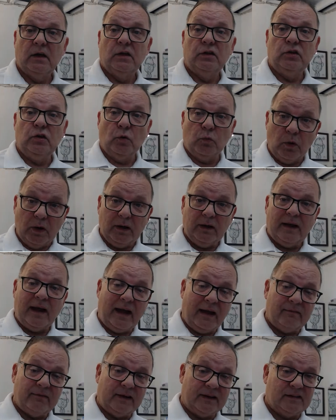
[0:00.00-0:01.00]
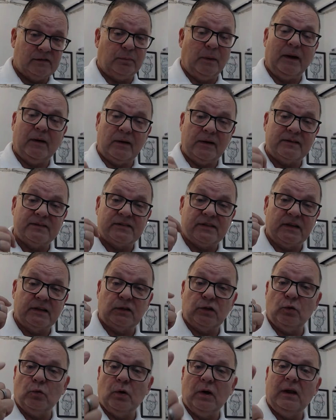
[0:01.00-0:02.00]
You will have experienced it.
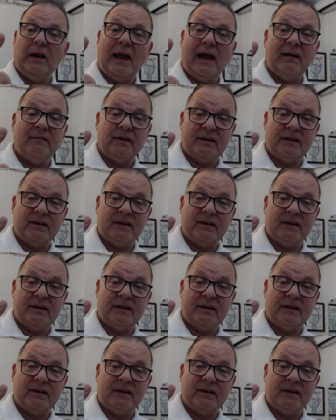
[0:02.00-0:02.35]
You will have